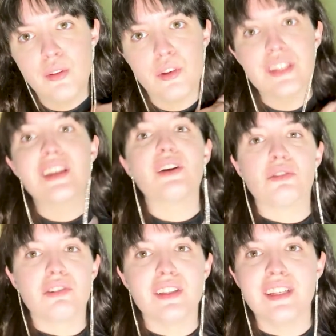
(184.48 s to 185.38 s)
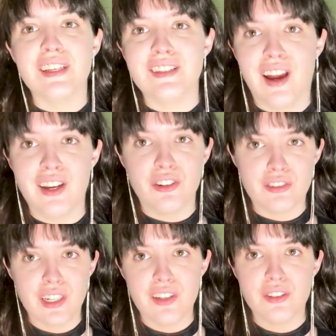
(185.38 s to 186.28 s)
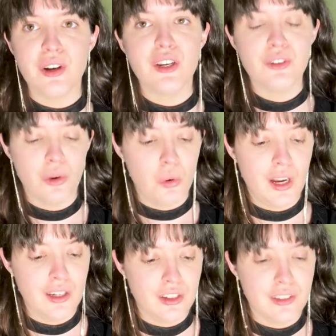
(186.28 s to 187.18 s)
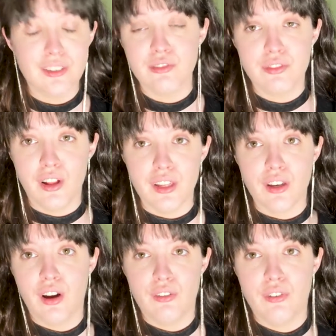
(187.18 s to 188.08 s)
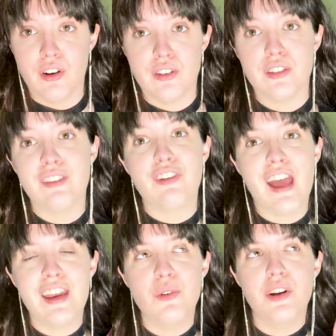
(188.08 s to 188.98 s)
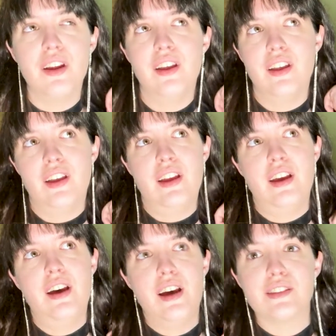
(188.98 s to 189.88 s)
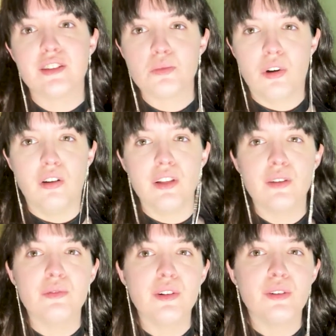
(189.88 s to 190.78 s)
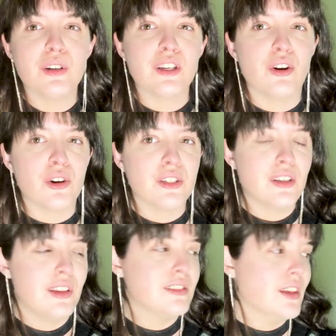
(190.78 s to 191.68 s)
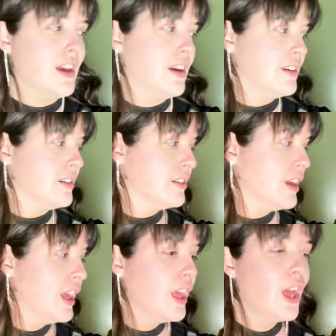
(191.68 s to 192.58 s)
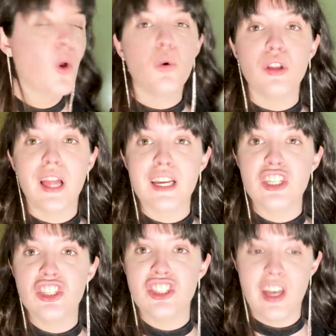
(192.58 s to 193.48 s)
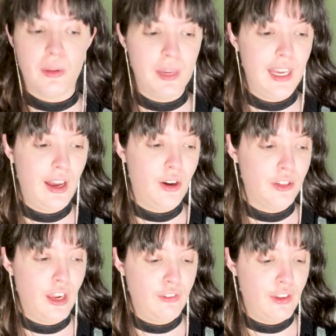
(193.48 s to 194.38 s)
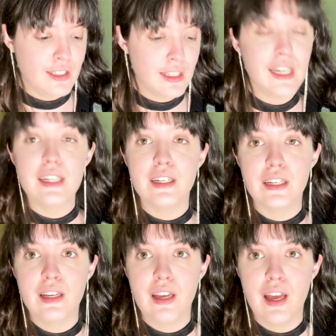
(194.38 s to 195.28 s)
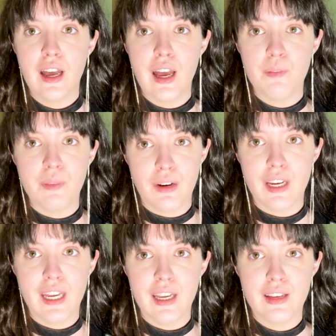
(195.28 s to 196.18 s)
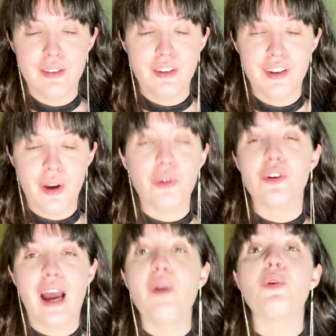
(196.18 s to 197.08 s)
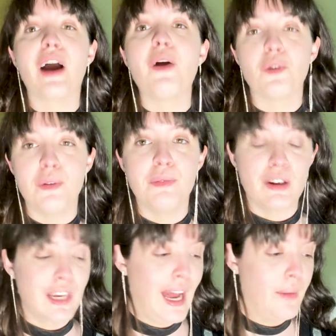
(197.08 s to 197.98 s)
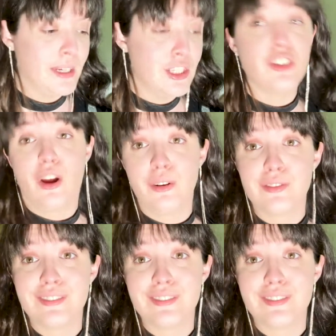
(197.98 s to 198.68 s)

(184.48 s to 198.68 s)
It is like really tight already, so I don't know why they're falling off, honestly. If anyone has this problem with corsets and would like to tell me how they fixed it, I would be very happy to know.